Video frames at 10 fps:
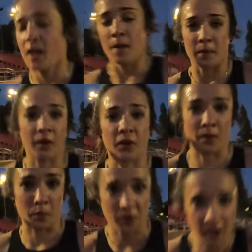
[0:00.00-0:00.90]
I'm gonna go get
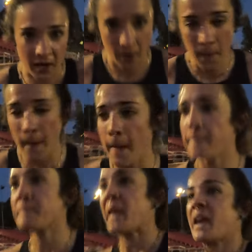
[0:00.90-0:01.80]
a burrito
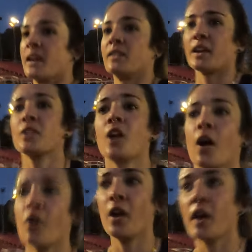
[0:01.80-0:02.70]
and I'll let you
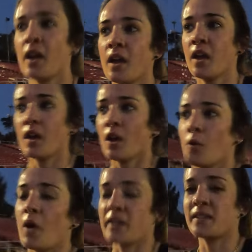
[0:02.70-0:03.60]
know
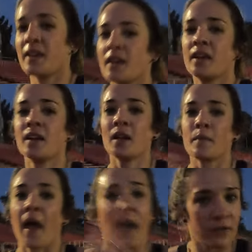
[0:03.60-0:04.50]
what
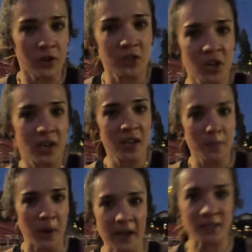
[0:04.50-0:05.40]
my average
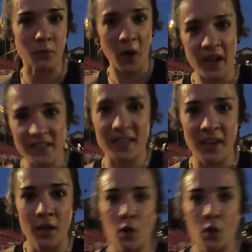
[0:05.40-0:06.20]
pace was.